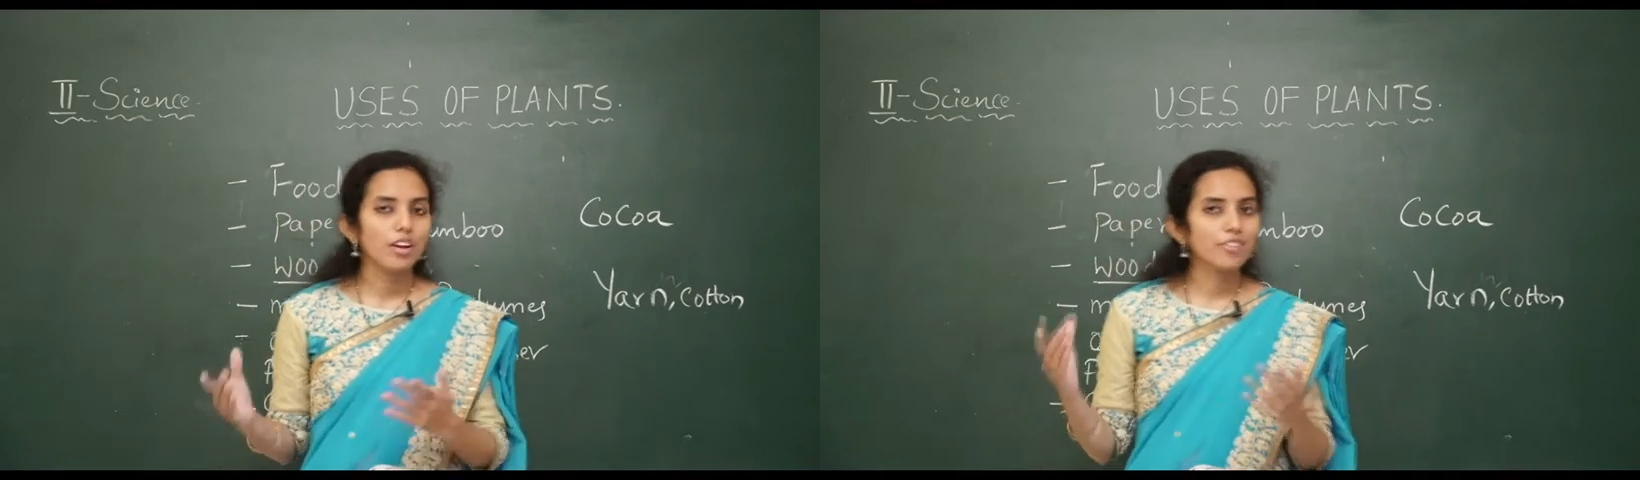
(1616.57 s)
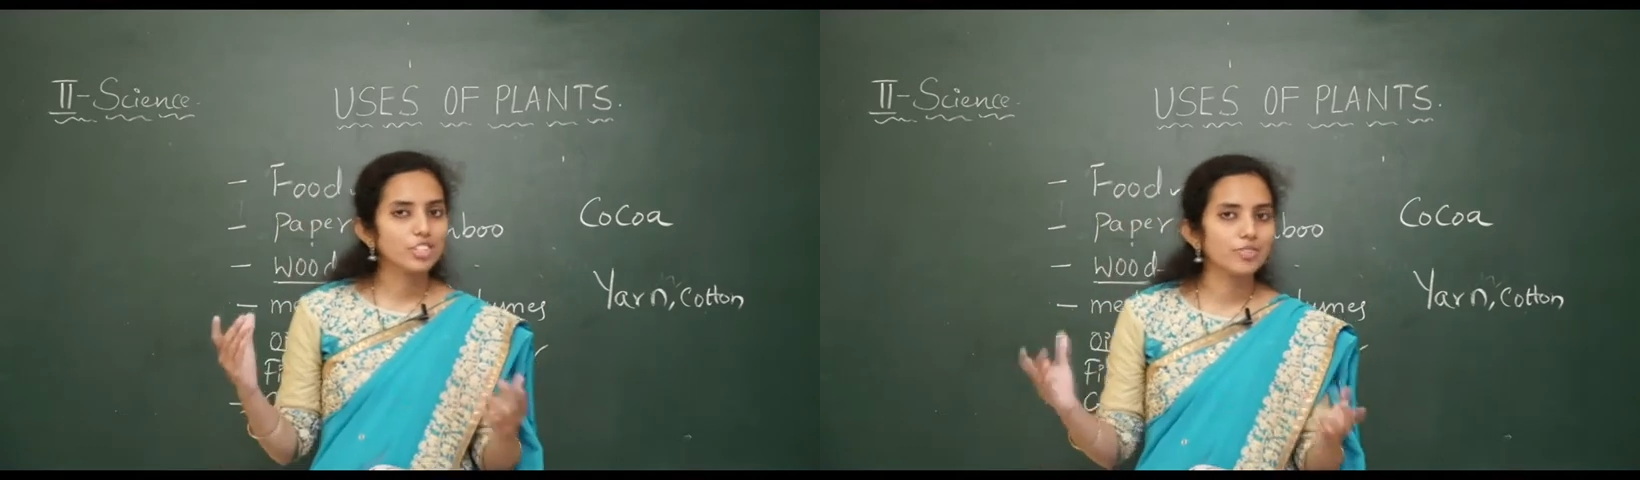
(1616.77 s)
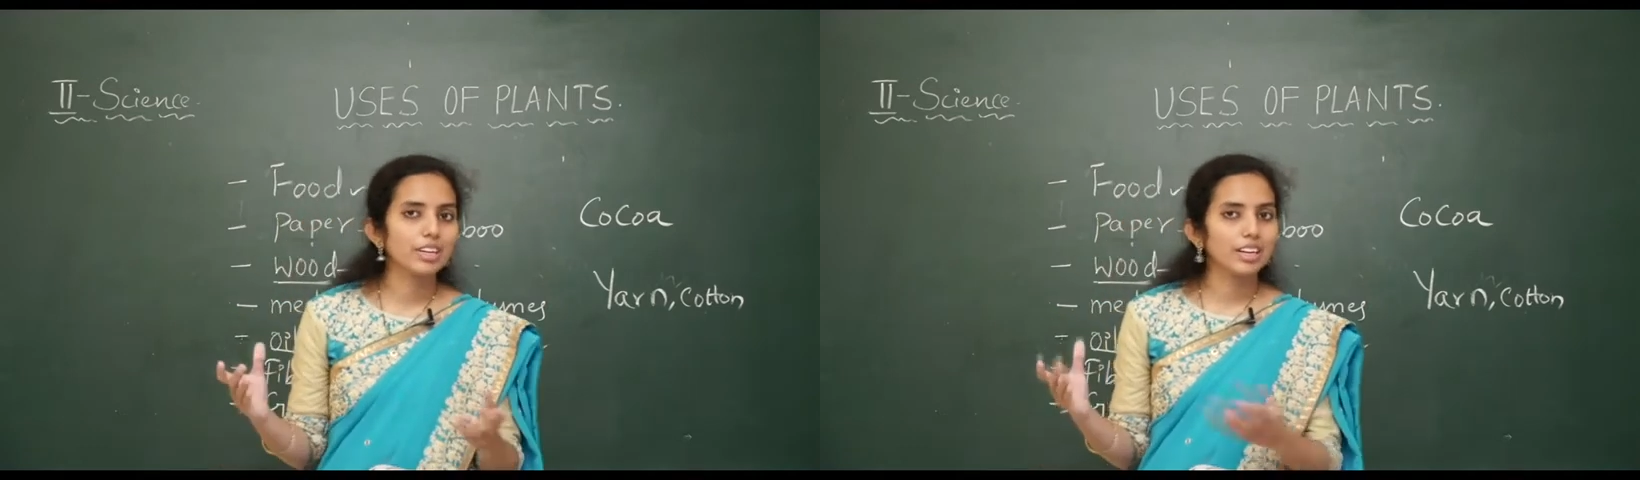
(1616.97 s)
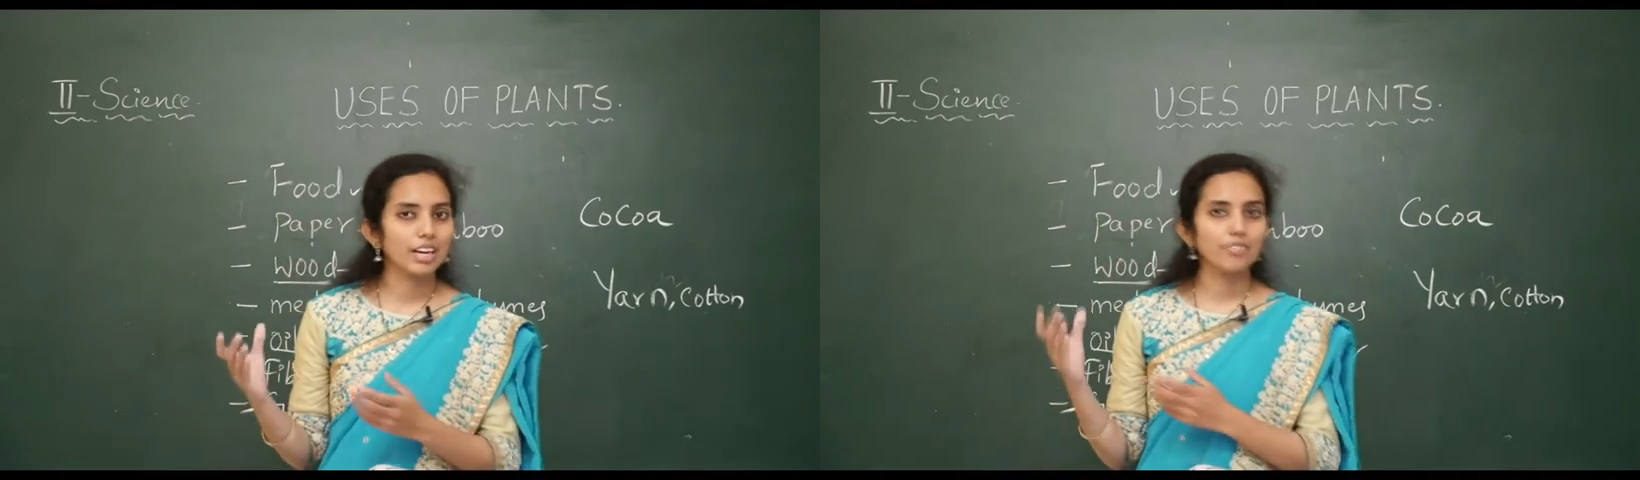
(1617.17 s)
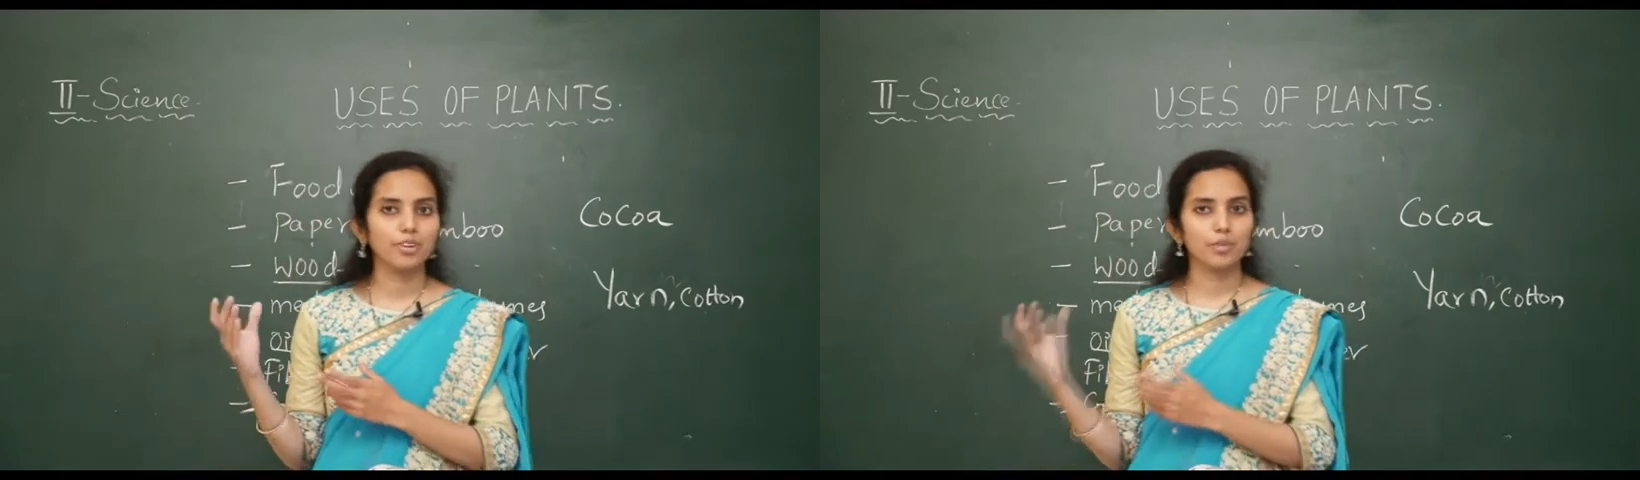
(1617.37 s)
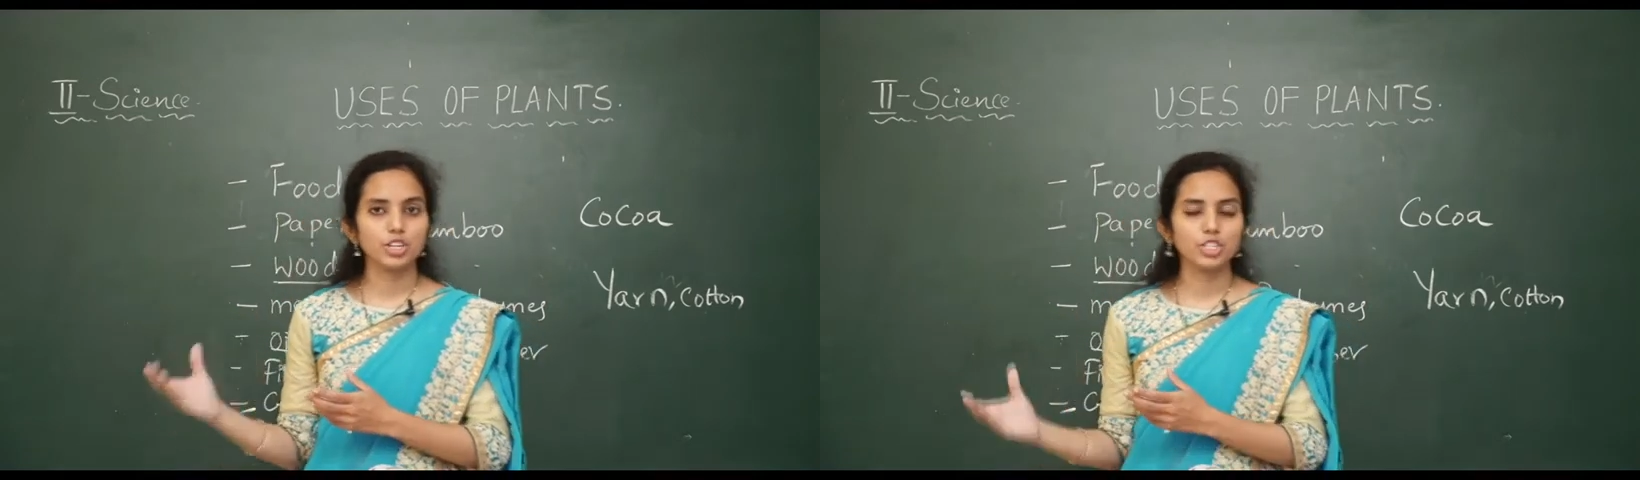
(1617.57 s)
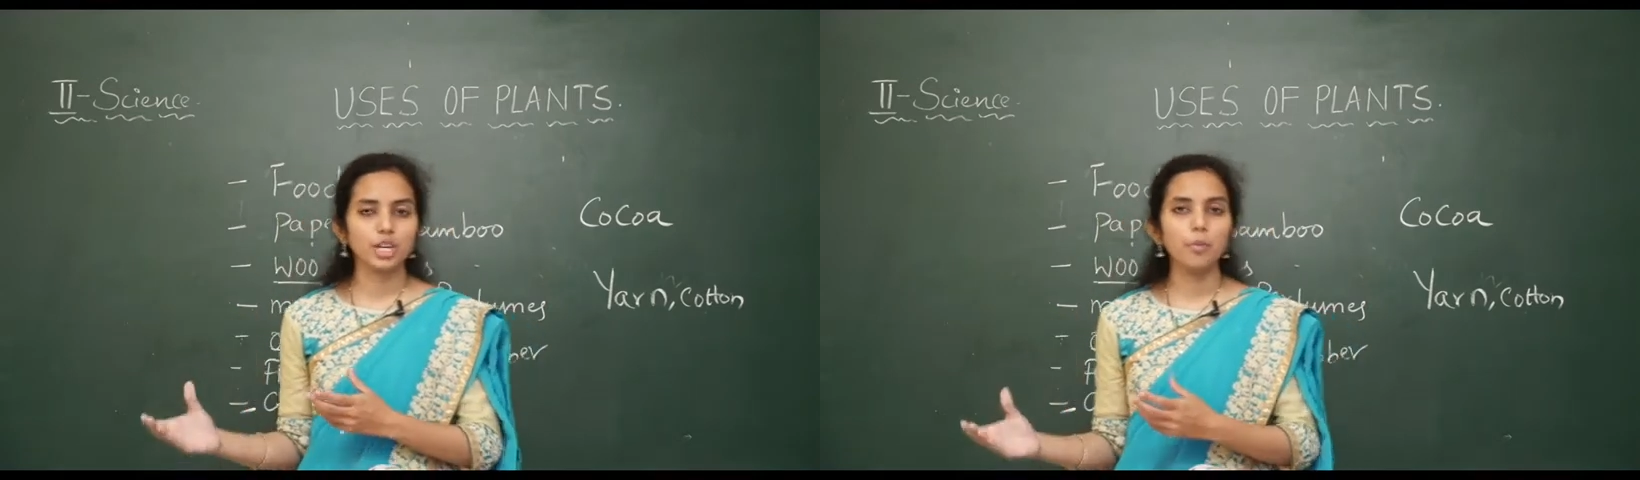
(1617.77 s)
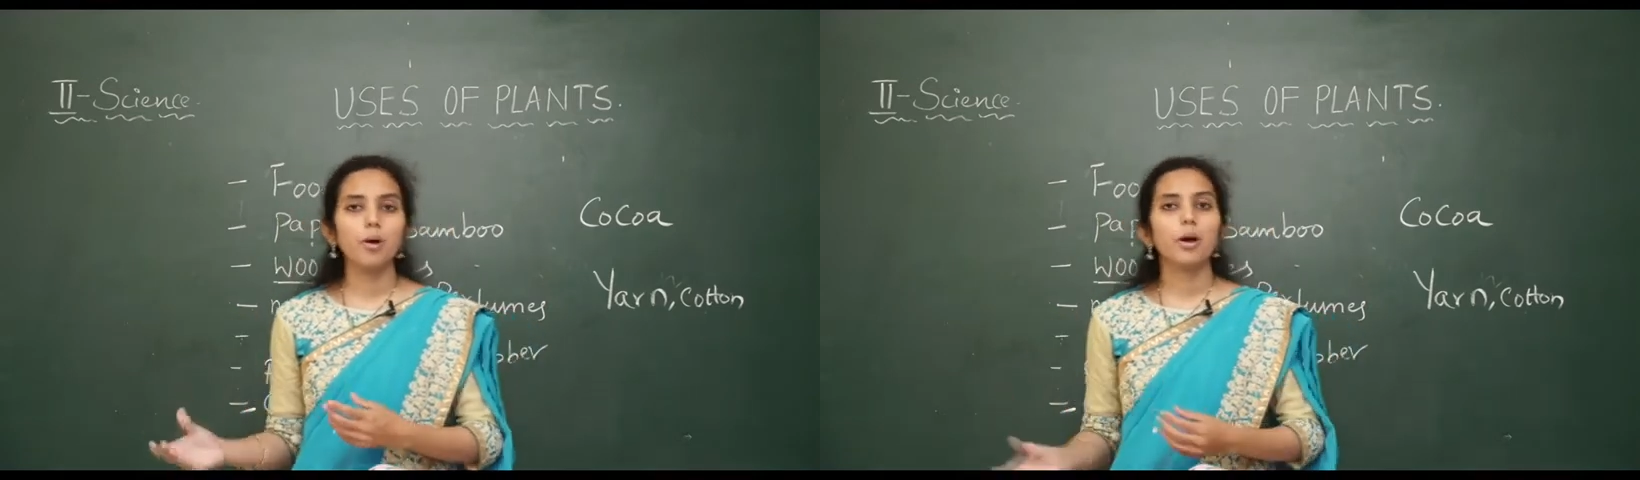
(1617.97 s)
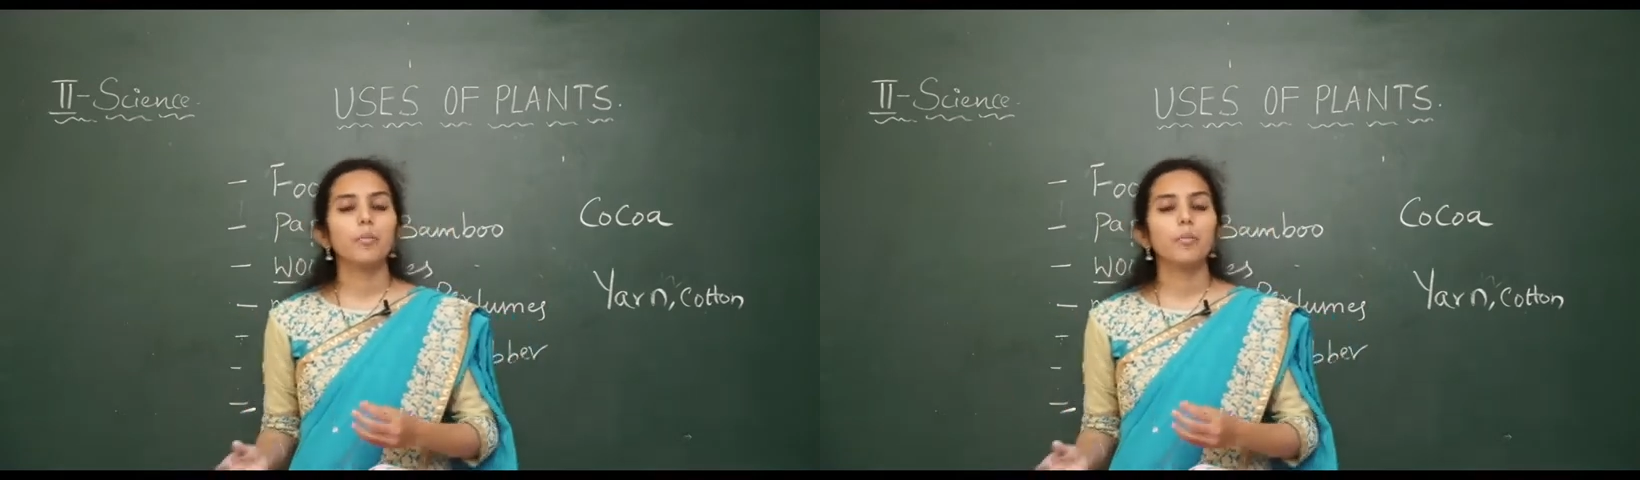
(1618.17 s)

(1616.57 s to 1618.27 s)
which we get from the sheep,